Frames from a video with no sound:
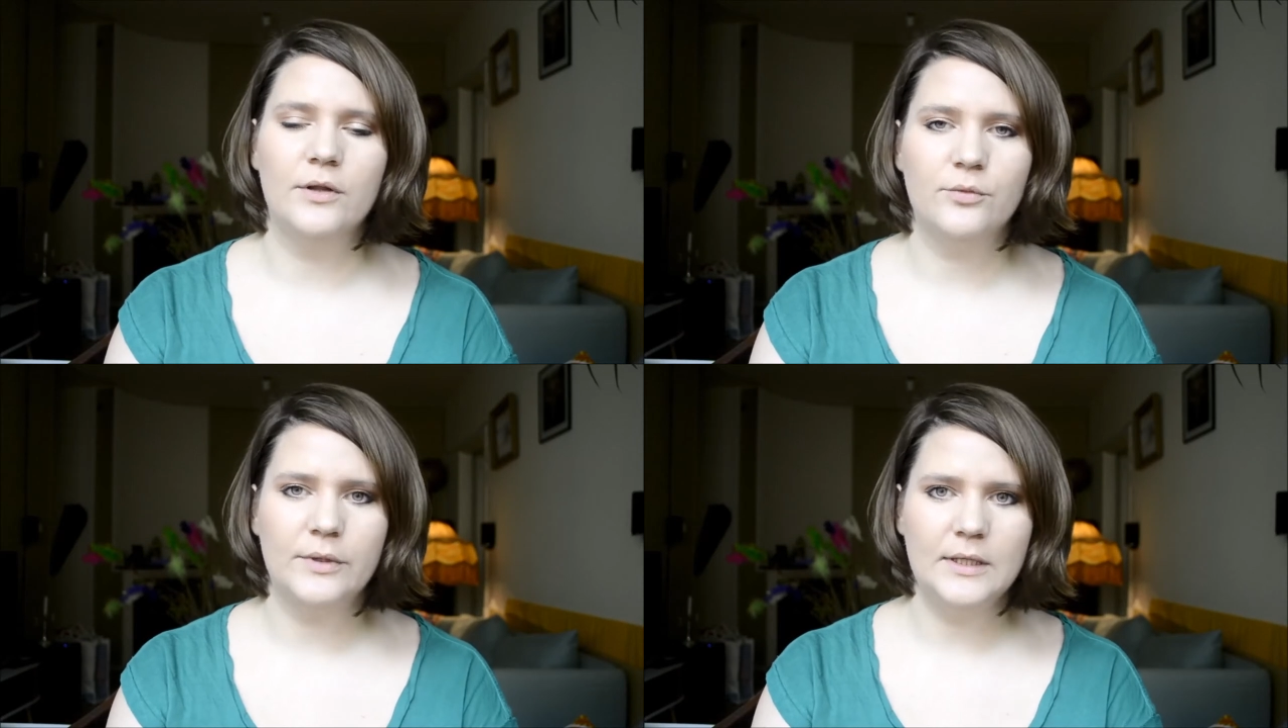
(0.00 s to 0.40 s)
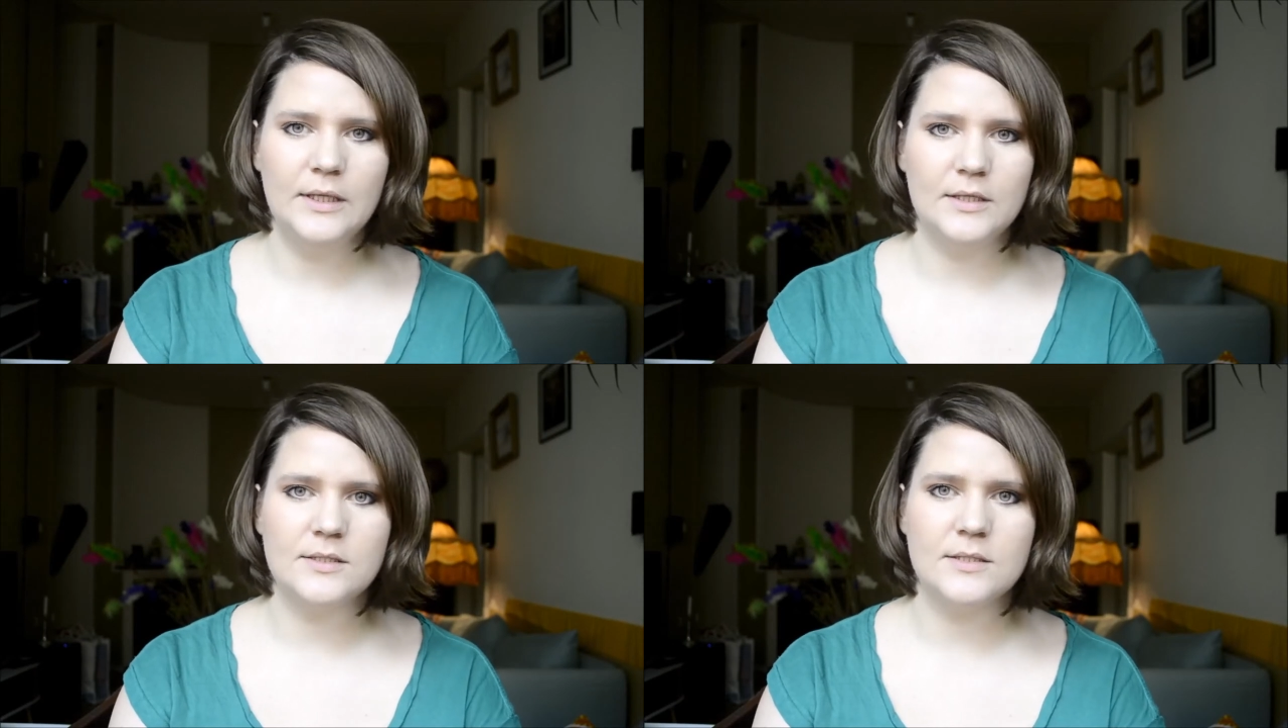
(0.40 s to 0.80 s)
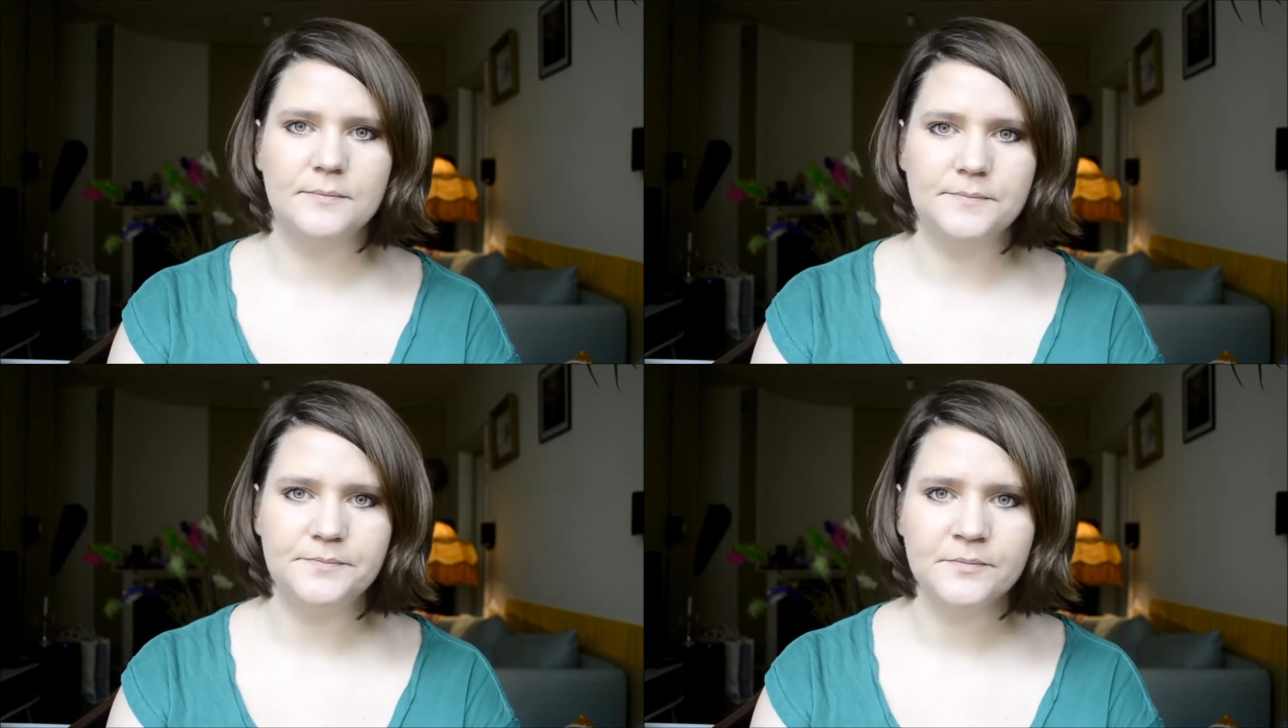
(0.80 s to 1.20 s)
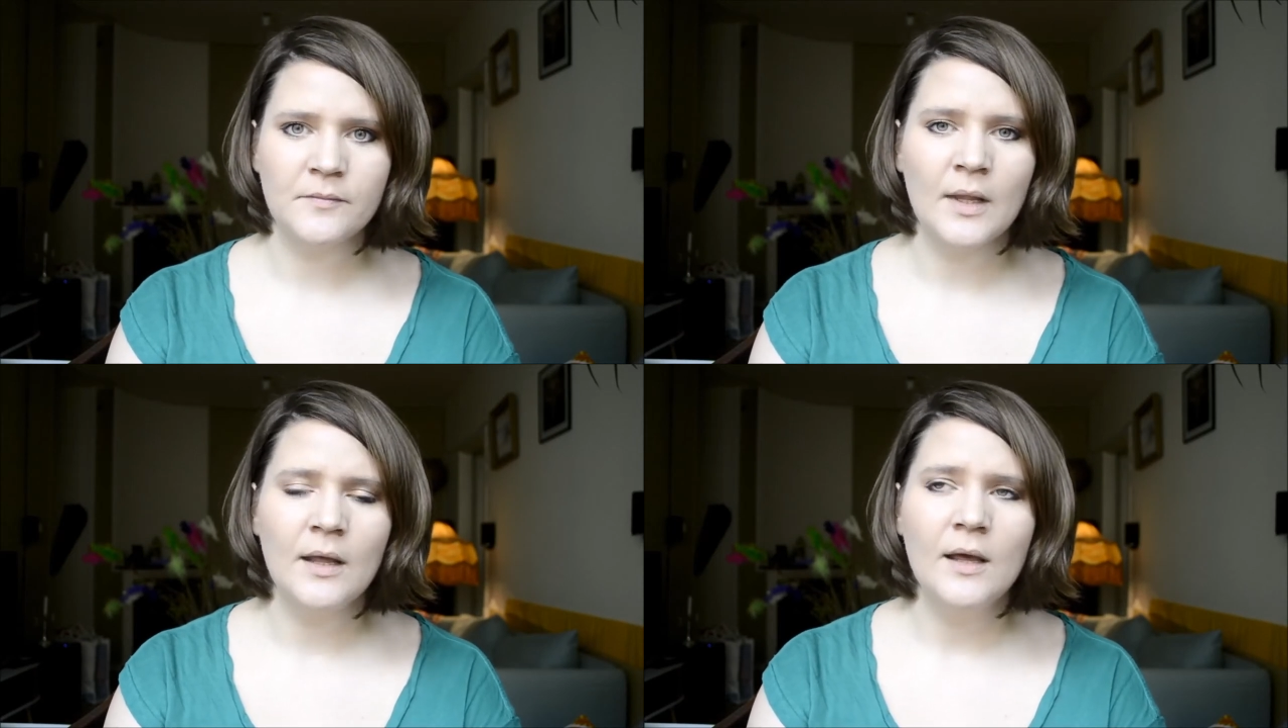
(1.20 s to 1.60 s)
three years.
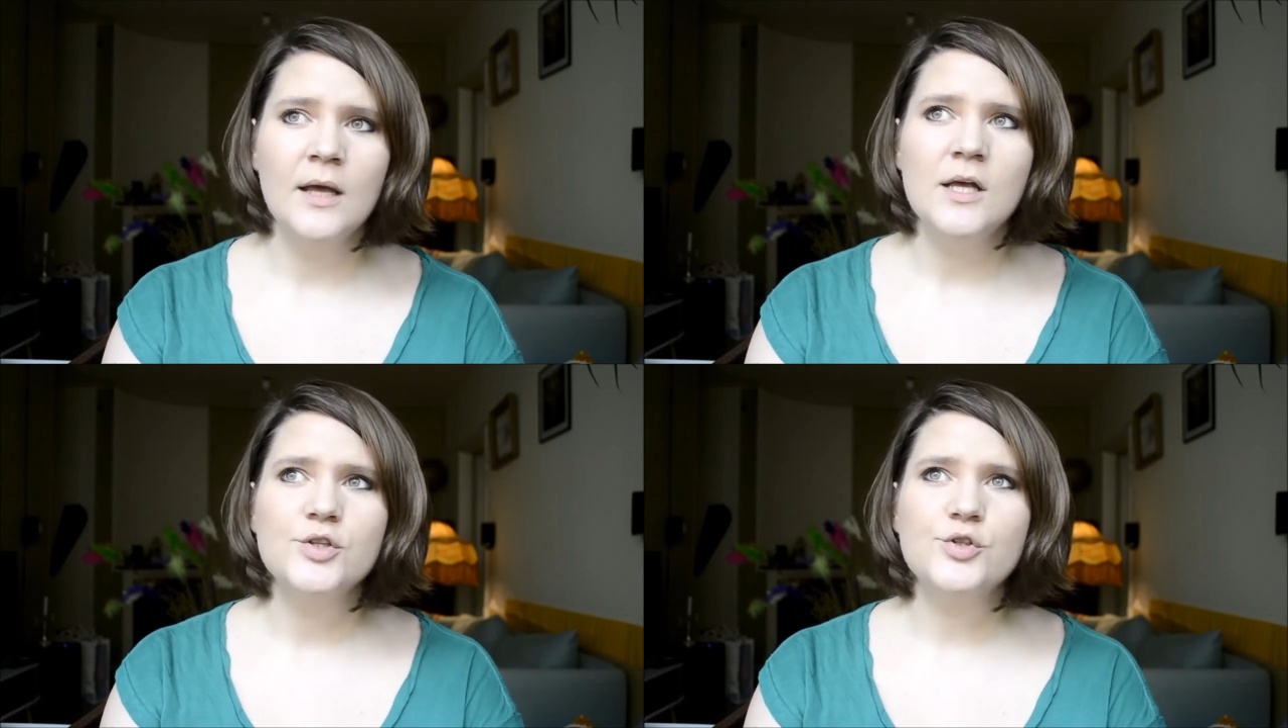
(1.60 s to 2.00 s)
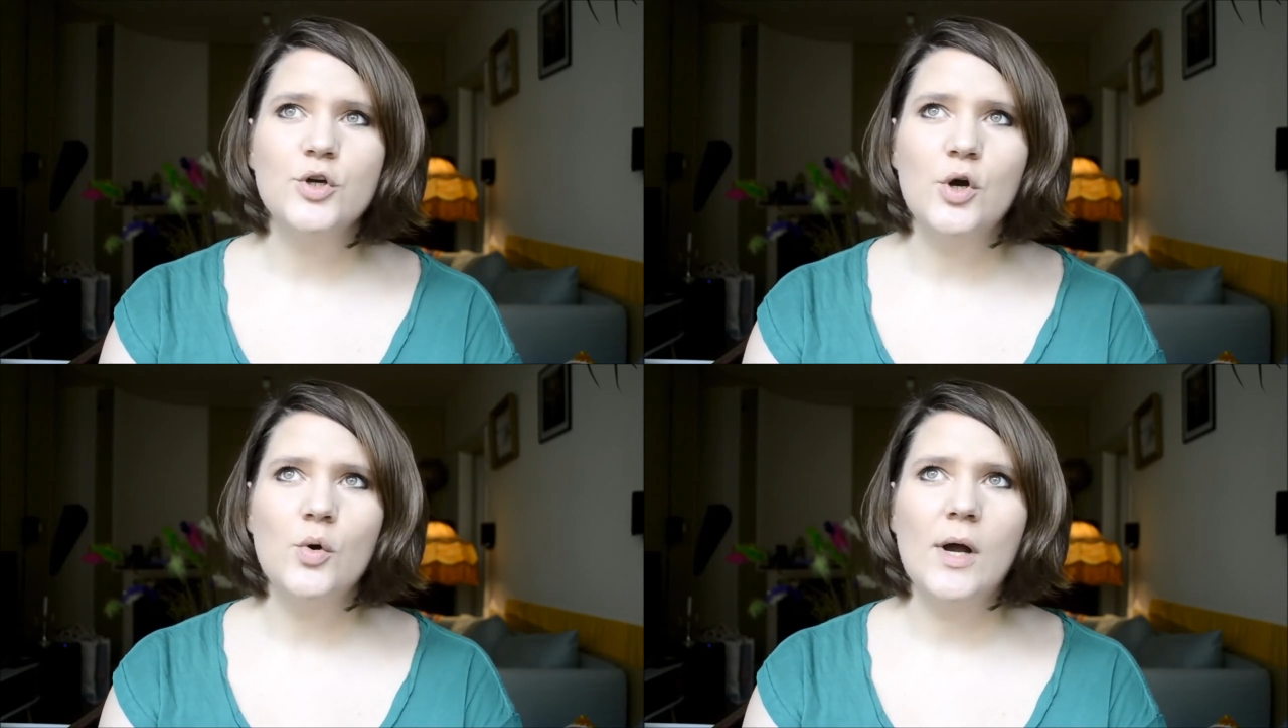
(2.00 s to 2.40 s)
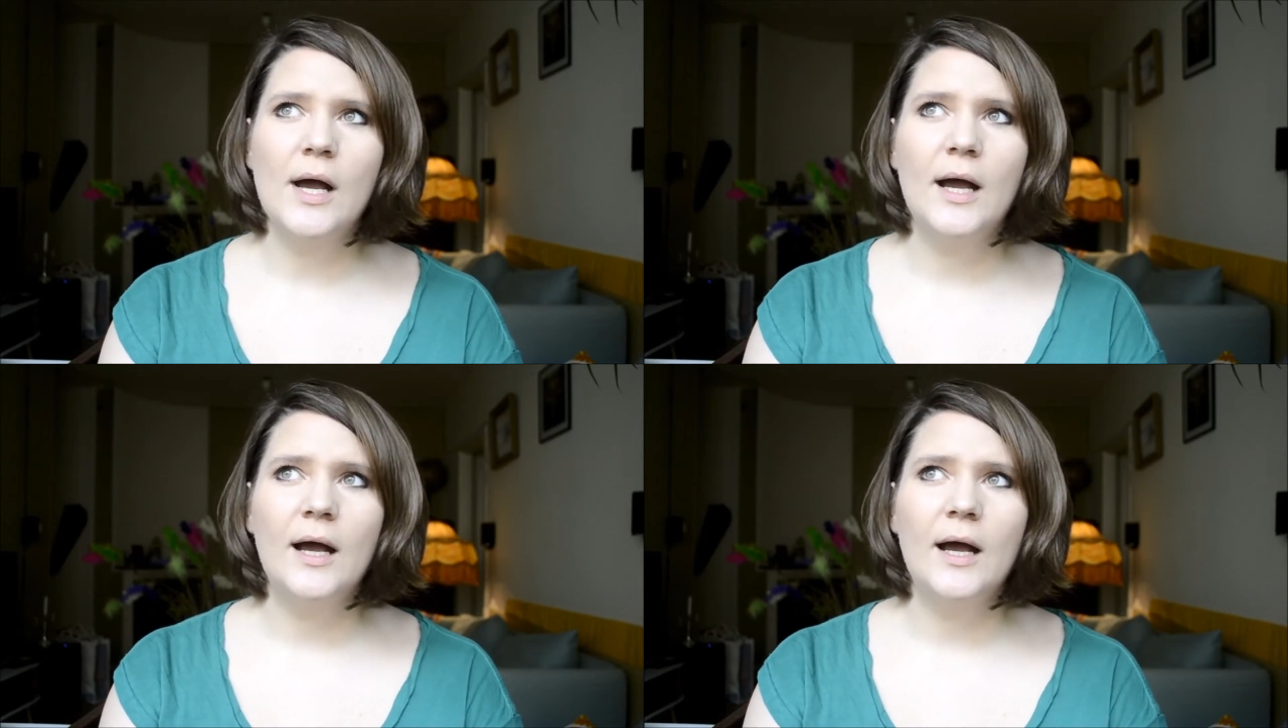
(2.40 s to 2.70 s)
So